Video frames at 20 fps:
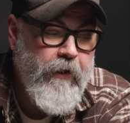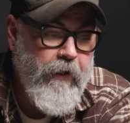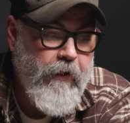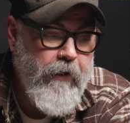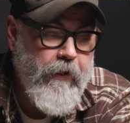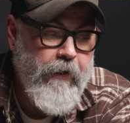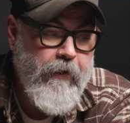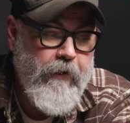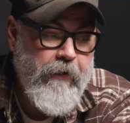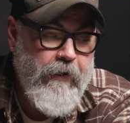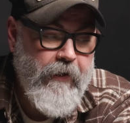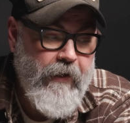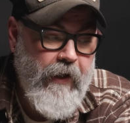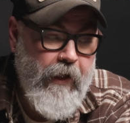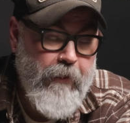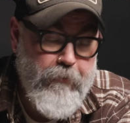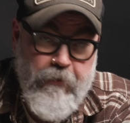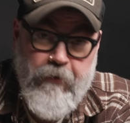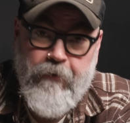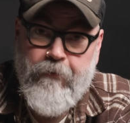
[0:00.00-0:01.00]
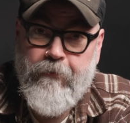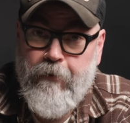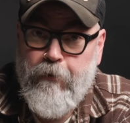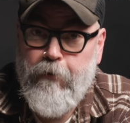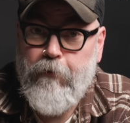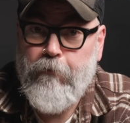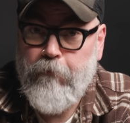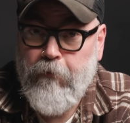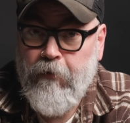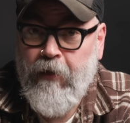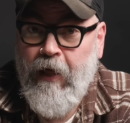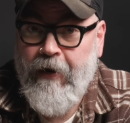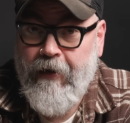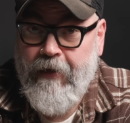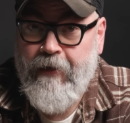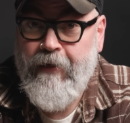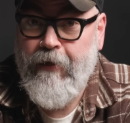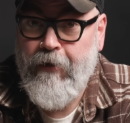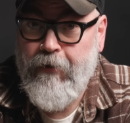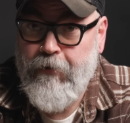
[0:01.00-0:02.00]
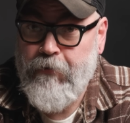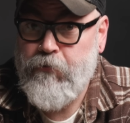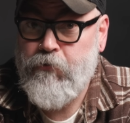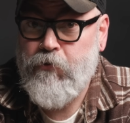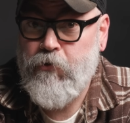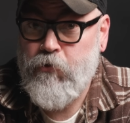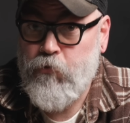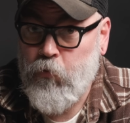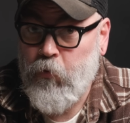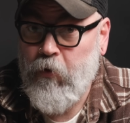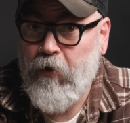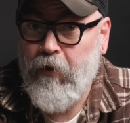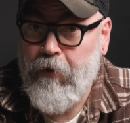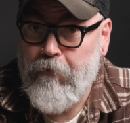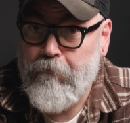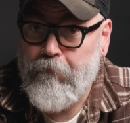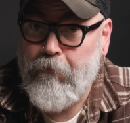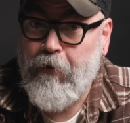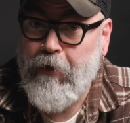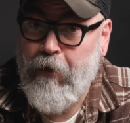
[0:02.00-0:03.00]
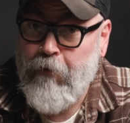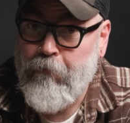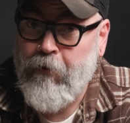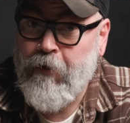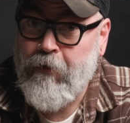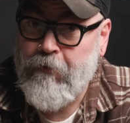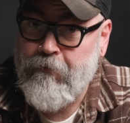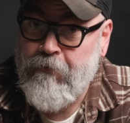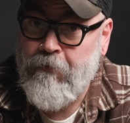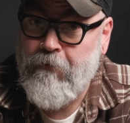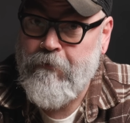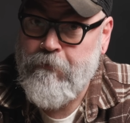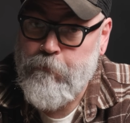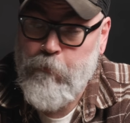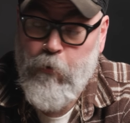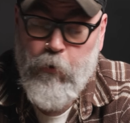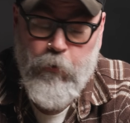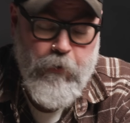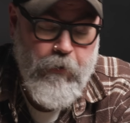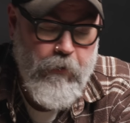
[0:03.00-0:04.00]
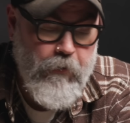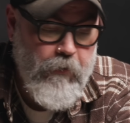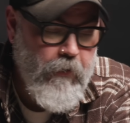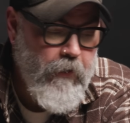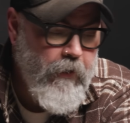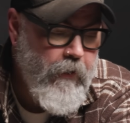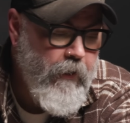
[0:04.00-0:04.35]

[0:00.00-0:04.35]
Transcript: I think that Latakia is just really forgiving to the smoker.